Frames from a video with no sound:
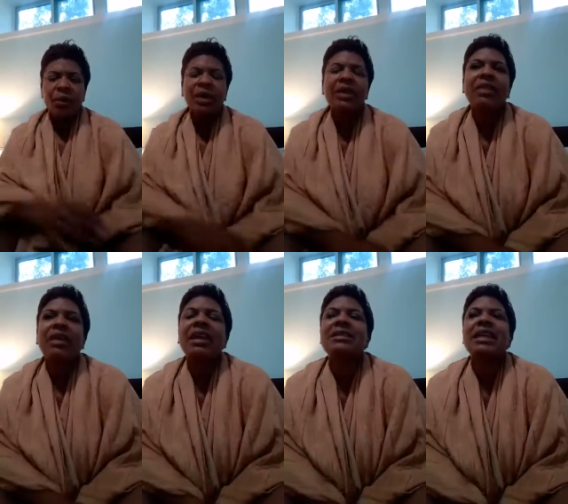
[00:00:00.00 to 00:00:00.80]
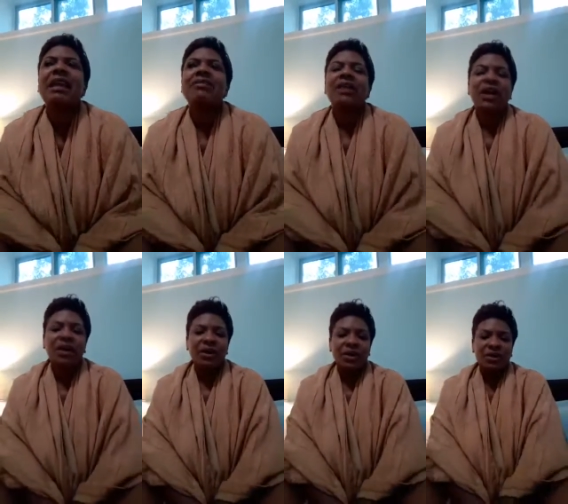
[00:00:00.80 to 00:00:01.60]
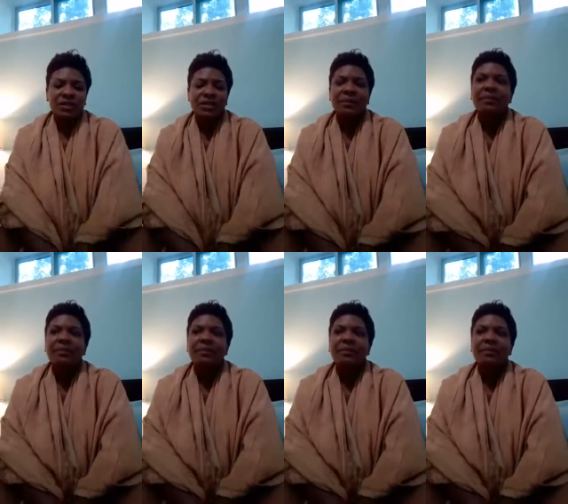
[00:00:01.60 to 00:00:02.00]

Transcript: One of the things that I've learned